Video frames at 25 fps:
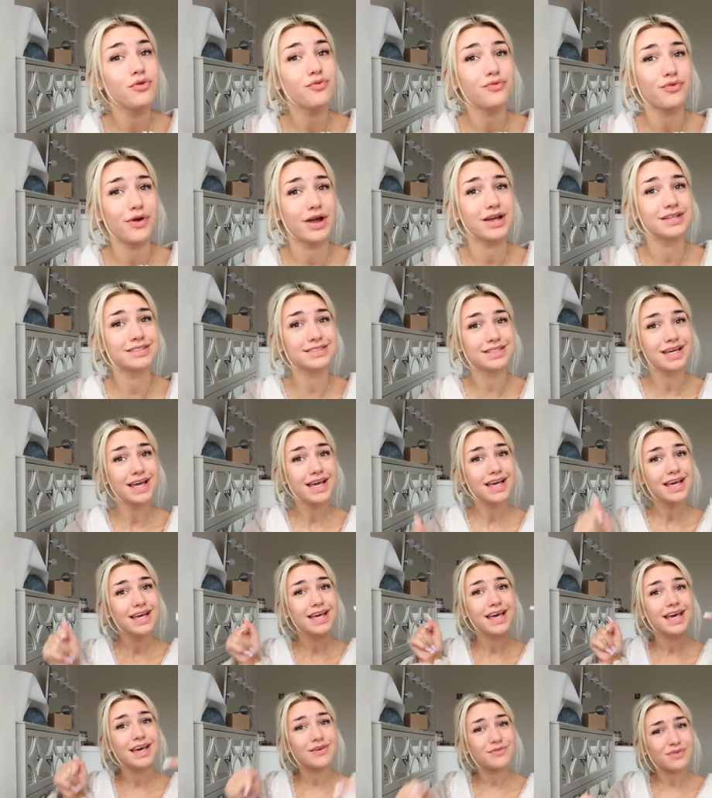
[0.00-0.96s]
boyfriend
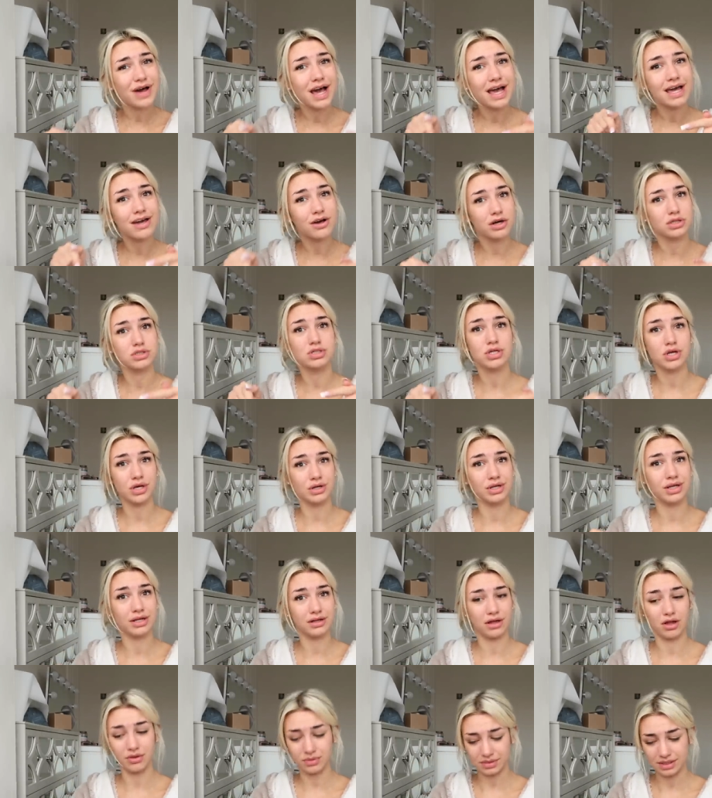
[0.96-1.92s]
if I ain't got a
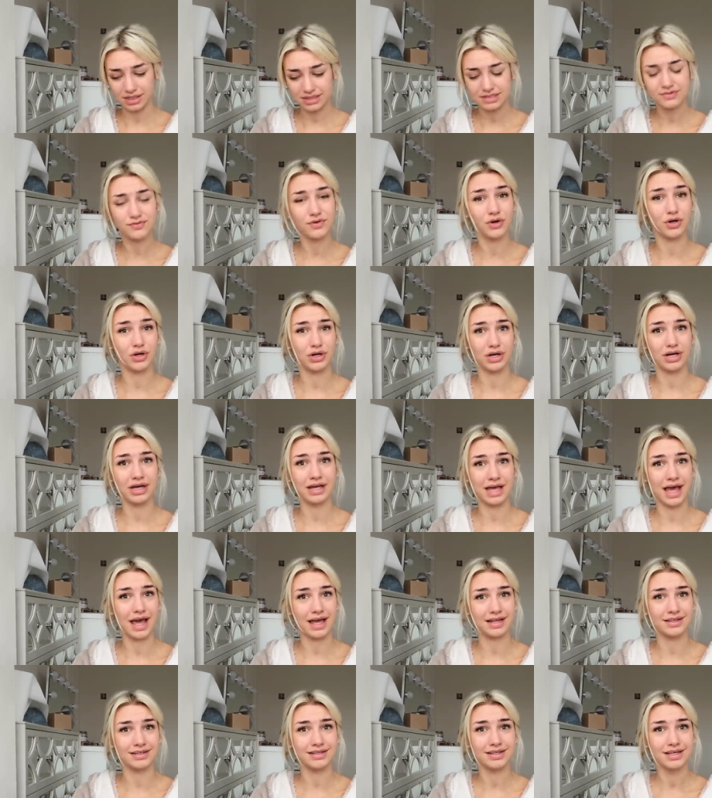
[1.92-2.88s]
toenail on this foot
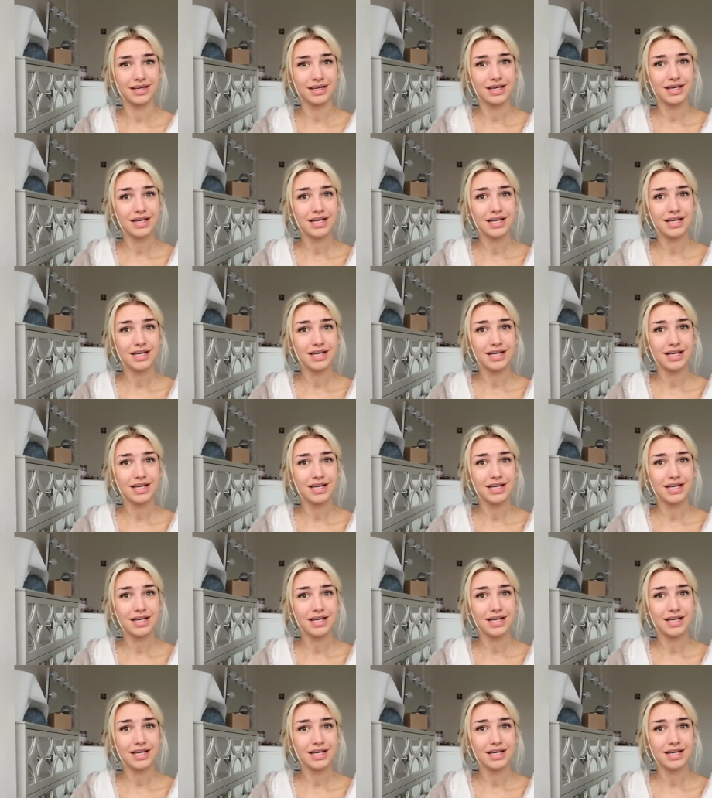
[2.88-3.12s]
again